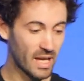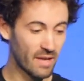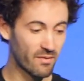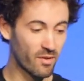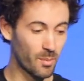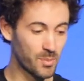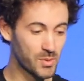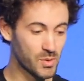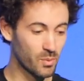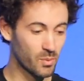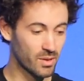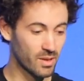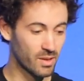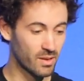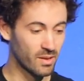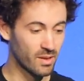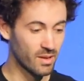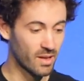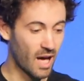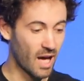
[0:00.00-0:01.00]
DevOps with
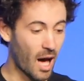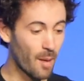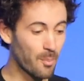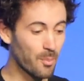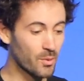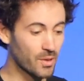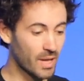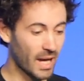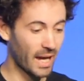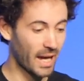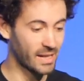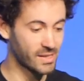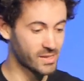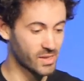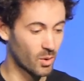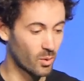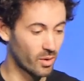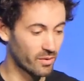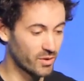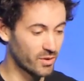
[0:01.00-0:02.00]
an uppercase
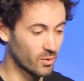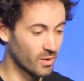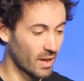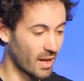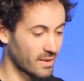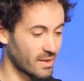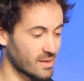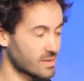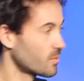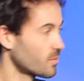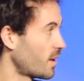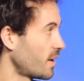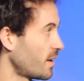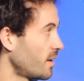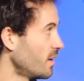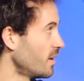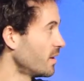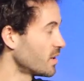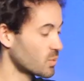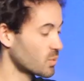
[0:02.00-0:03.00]
O, if you like. That's why
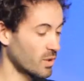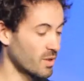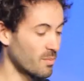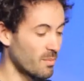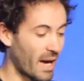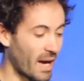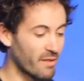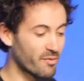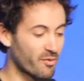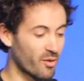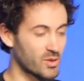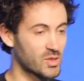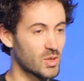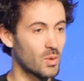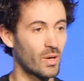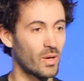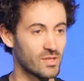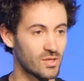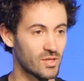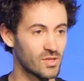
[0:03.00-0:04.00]
one of my first
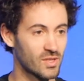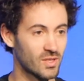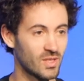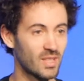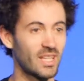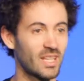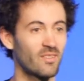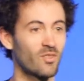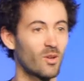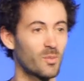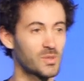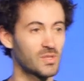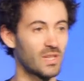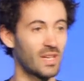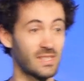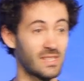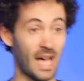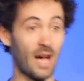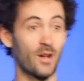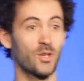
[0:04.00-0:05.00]
questions at the DevOps
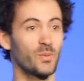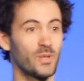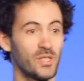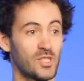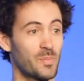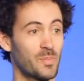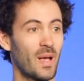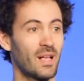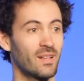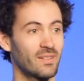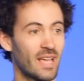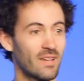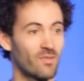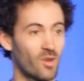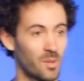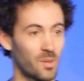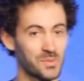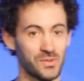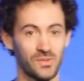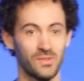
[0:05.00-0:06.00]
days. How do we spell
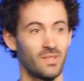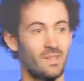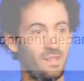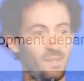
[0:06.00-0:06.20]
DevOps?